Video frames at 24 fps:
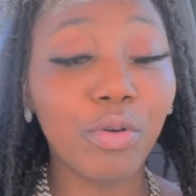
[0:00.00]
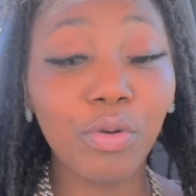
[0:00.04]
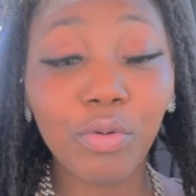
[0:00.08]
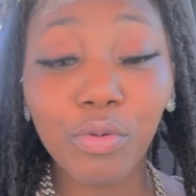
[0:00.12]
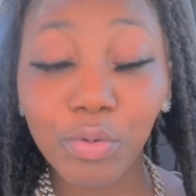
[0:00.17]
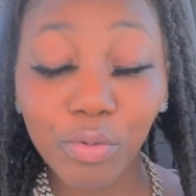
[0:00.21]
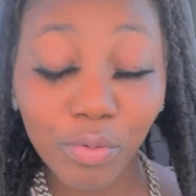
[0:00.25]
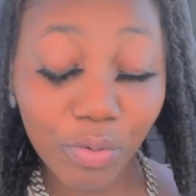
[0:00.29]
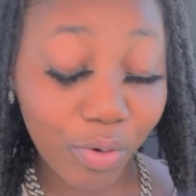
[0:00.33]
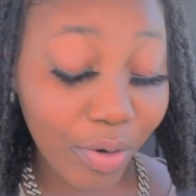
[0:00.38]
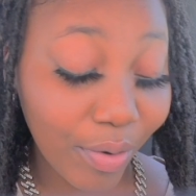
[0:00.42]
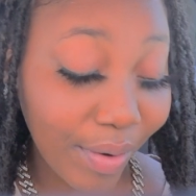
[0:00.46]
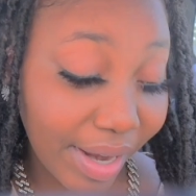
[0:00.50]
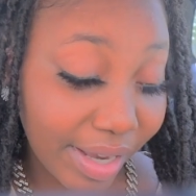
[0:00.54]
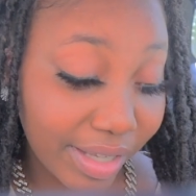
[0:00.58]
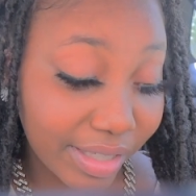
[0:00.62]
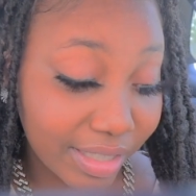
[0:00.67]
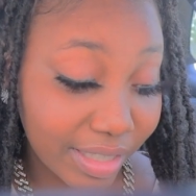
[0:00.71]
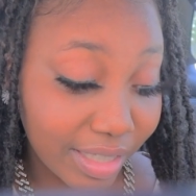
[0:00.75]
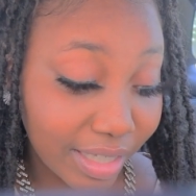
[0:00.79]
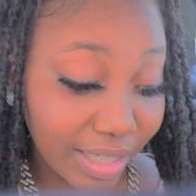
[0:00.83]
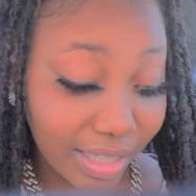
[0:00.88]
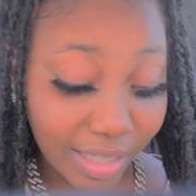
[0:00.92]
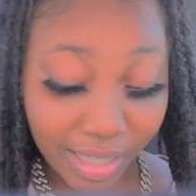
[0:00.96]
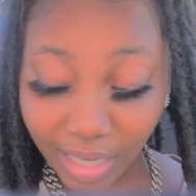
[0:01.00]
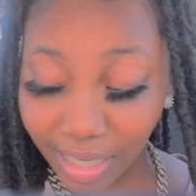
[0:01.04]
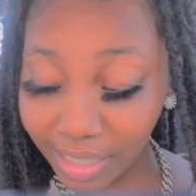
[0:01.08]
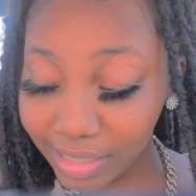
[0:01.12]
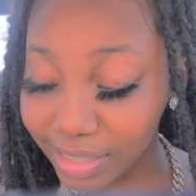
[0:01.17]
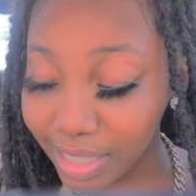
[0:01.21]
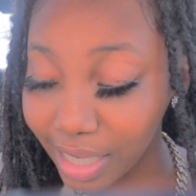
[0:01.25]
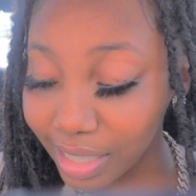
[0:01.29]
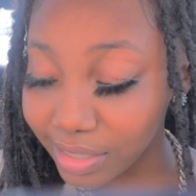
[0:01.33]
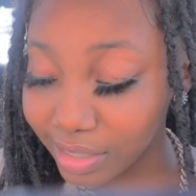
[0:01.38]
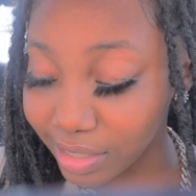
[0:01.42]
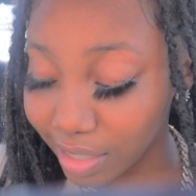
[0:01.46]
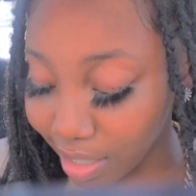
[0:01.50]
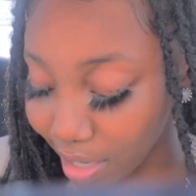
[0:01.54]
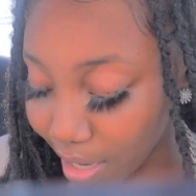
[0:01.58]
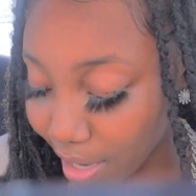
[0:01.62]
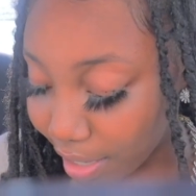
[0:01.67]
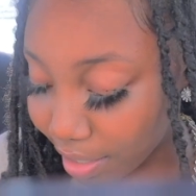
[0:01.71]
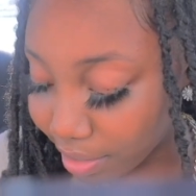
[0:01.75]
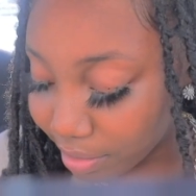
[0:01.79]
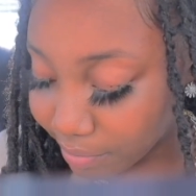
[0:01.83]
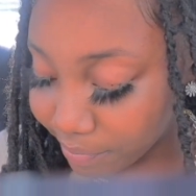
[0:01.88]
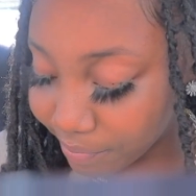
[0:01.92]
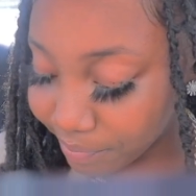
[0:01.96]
cuckoo crazy. It takes a lot.